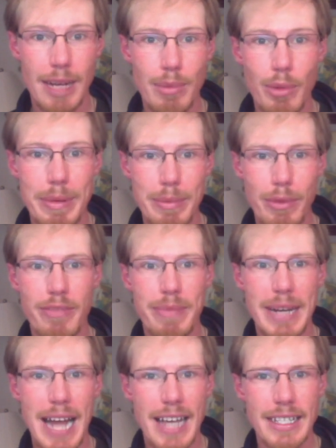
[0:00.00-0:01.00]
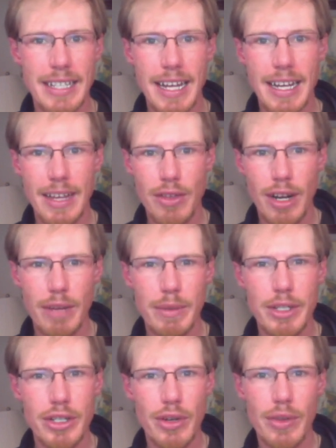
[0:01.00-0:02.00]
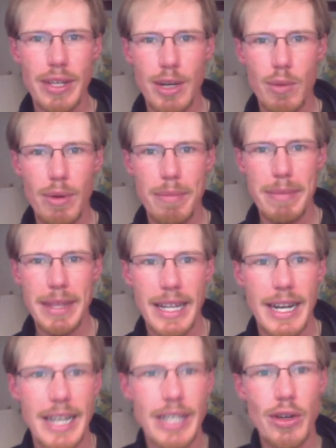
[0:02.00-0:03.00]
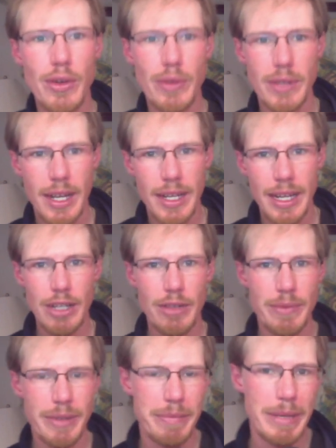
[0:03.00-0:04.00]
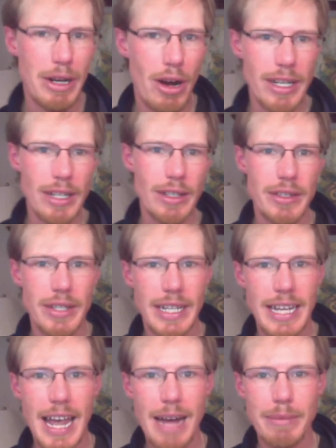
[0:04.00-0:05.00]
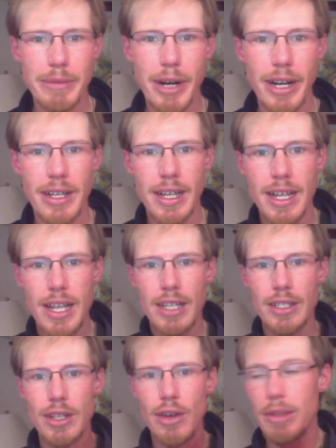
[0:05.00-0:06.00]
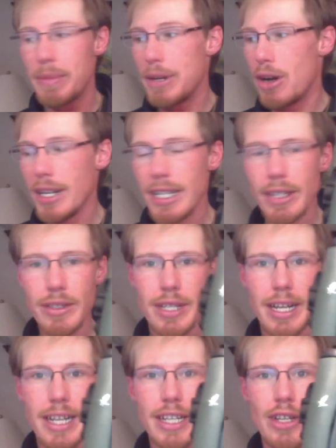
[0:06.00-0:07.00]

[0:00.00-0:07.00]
couple people have been asking, I thought I would show the equipment that I use in terms of binoculars and camera. So the binoculars that I